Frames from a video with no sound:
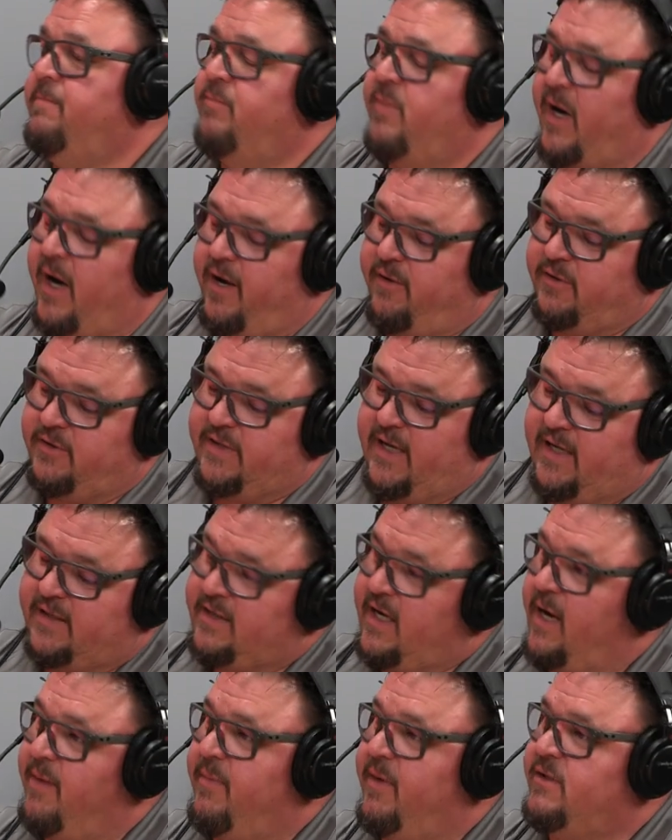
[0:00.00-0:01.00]
But I always
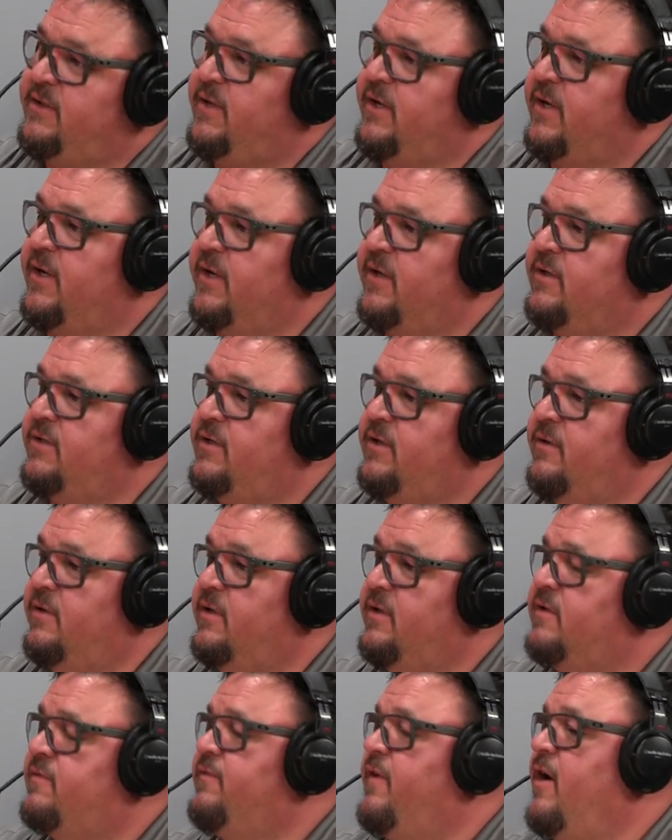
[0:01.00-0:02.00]
ask how much you're going to shoot.
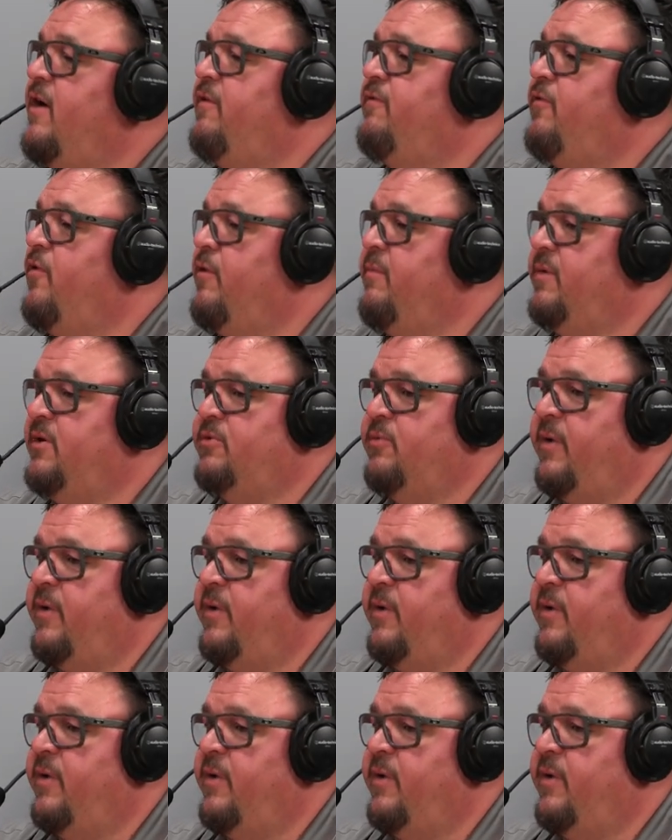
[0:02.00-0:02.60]
Is fireforming